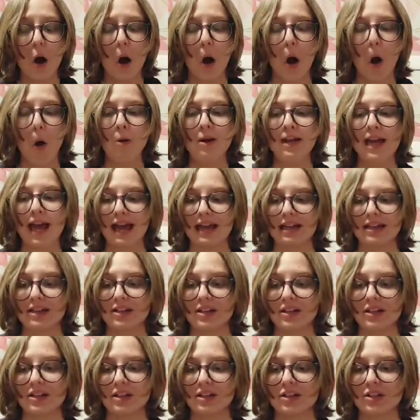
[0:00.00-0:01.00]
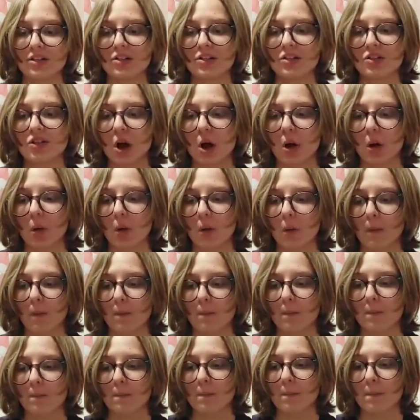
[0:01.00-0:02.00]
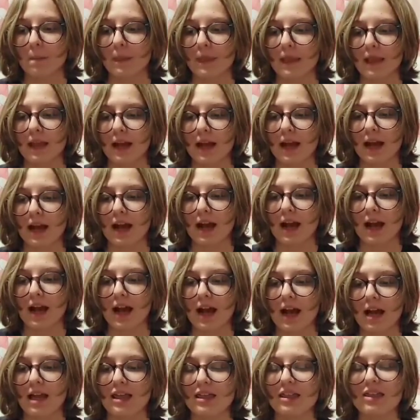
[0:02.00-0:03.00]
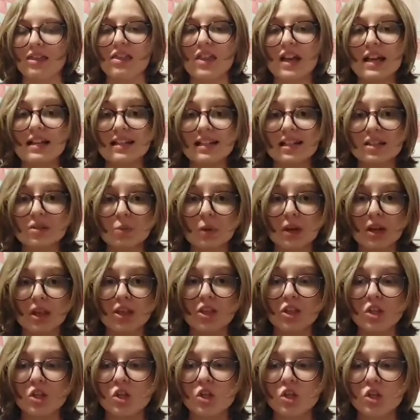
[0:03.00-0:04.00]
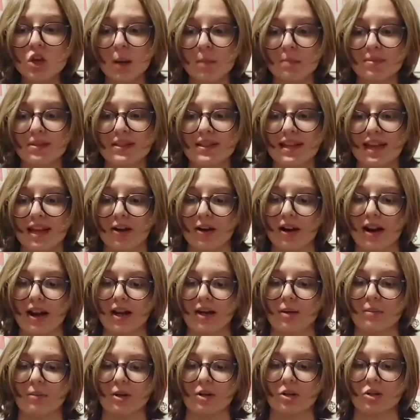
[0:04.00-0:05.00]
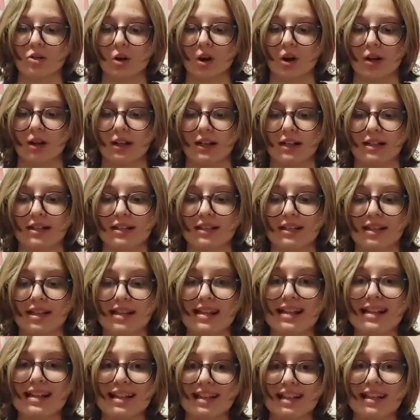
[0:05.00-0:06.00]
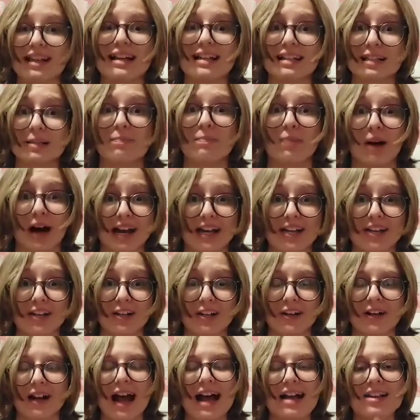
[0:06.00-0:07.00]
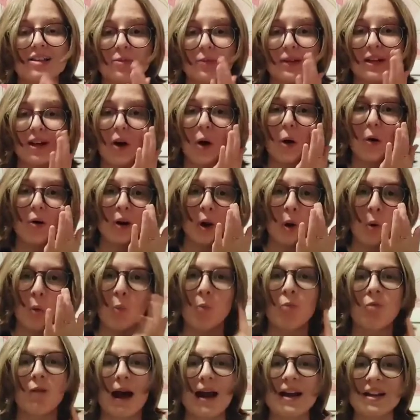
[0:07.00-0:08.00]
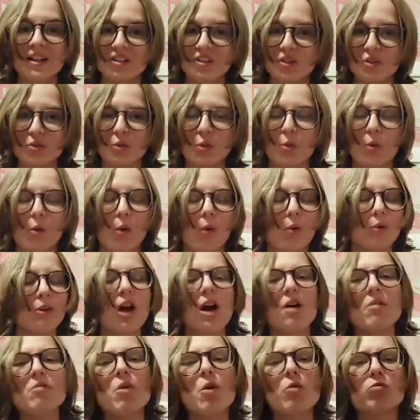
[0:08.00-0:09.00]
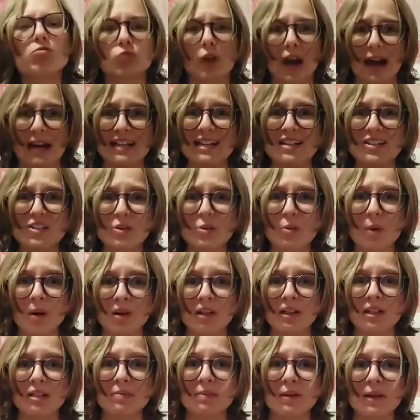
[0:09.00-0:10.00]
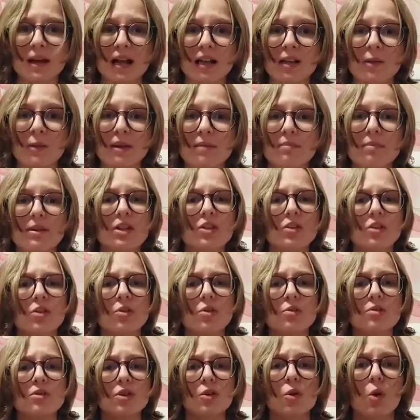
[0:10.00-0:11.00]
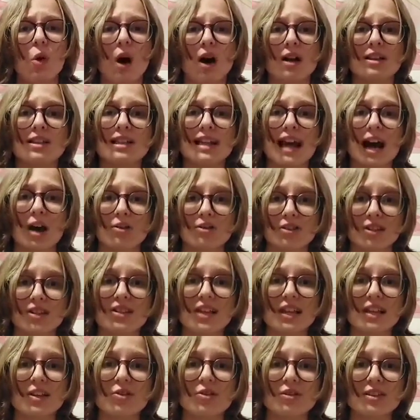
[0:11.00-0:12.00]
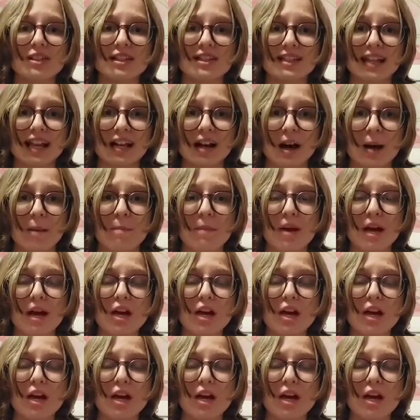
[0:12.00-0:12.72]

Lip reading: Okay, so this is one of the jump scare animatronics, like the spider, as we all know, right as you, or not right as you walk into Spirit Halloween, but you know those little haunted houses they used to set up?